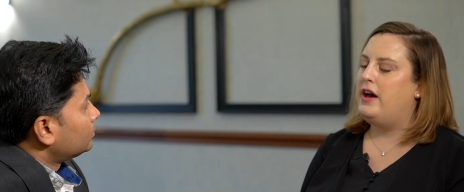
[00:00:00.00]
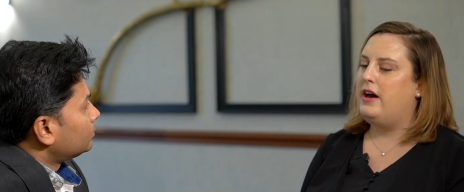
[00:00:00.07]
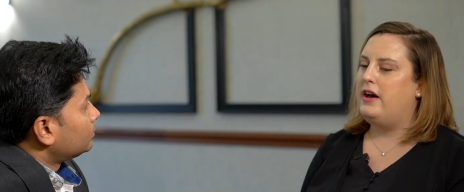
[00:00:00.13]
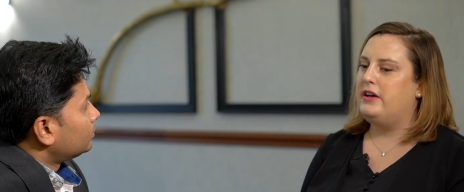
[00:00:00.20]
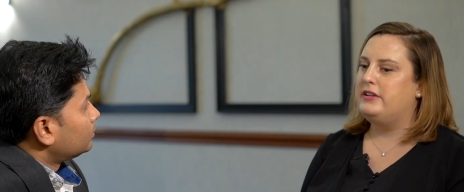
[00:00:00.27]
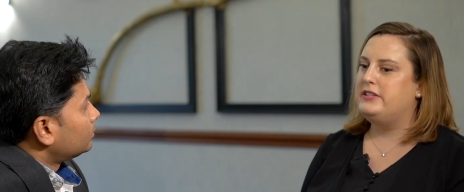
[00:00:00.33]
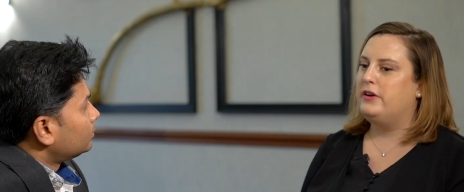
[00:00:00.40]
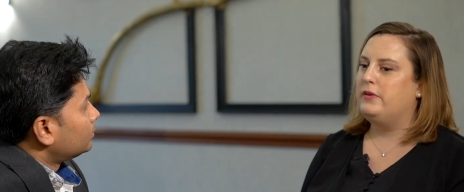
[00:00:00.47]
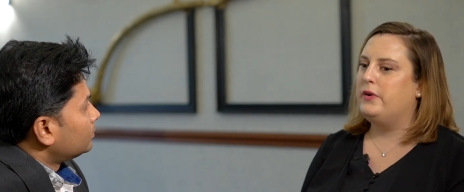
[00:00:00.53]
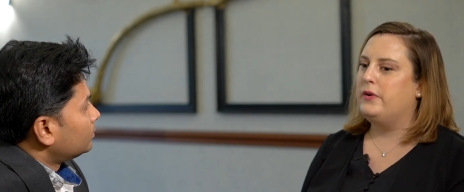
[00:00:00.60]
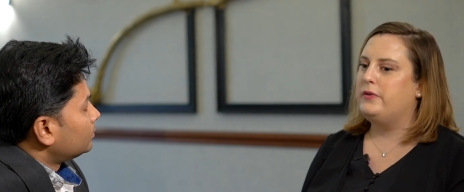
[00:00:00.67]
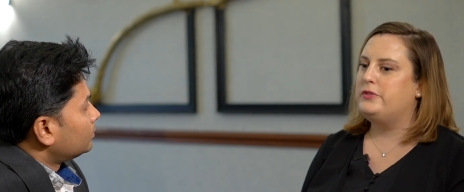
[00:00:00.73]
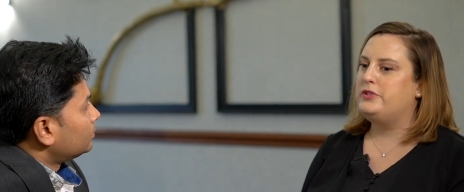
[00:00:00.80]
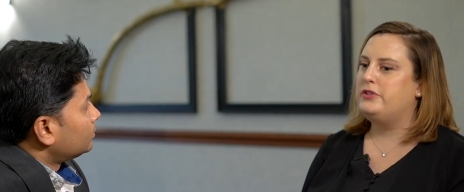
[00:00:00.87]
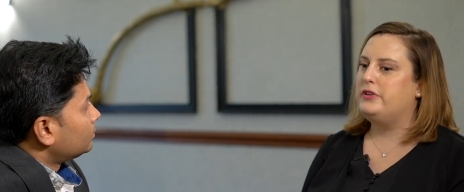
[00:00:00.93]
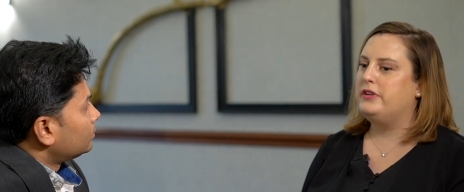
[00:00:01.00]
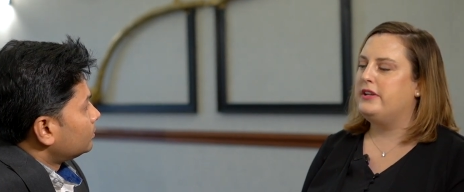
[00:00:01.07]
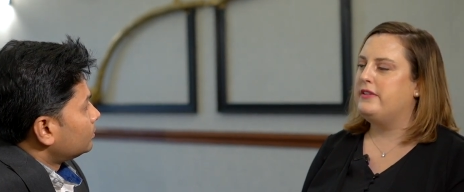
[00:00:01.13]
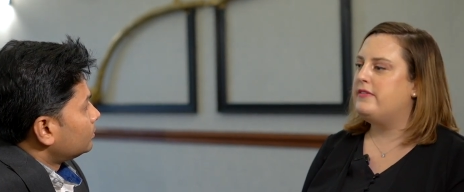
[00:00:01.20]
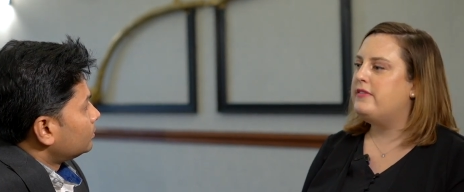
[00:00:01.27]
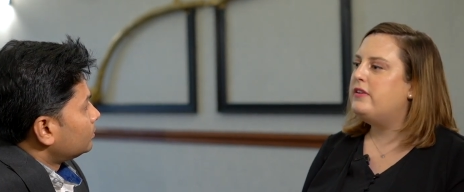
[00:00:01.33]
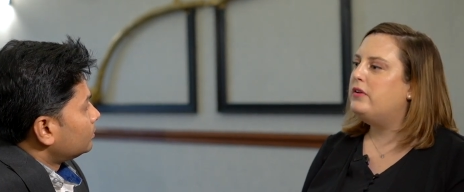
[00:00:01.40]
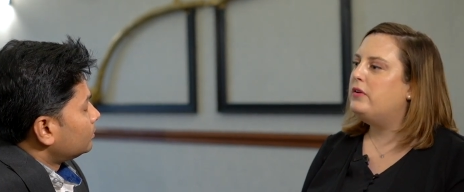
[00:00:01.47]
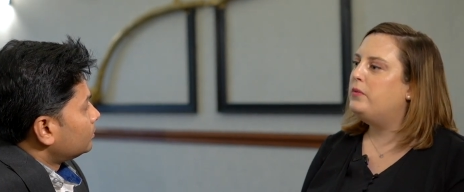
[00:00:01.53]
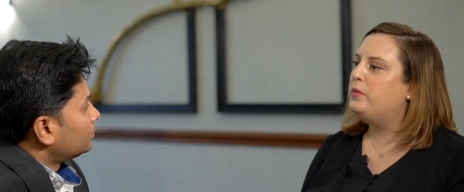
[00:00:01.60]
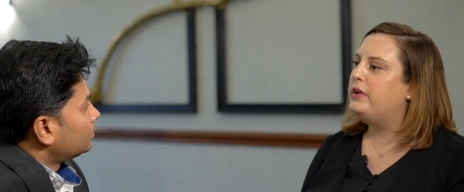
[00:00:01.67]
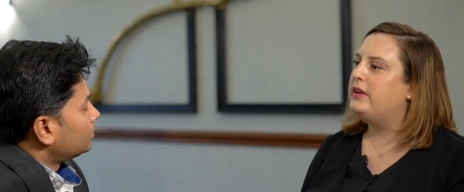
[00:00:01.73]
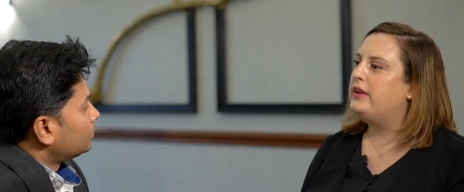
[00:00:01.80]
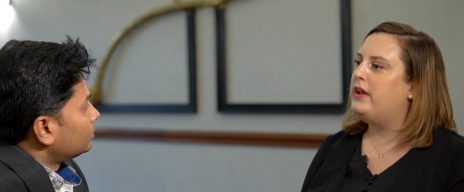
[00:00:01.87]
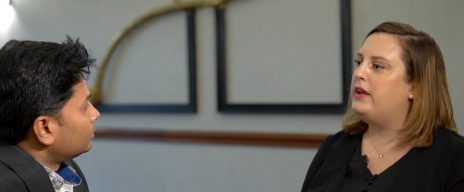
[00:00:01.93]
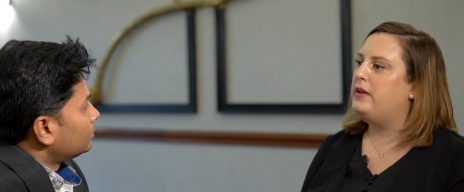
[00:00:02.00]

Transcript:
Speaker 1: uh, telcos should consider when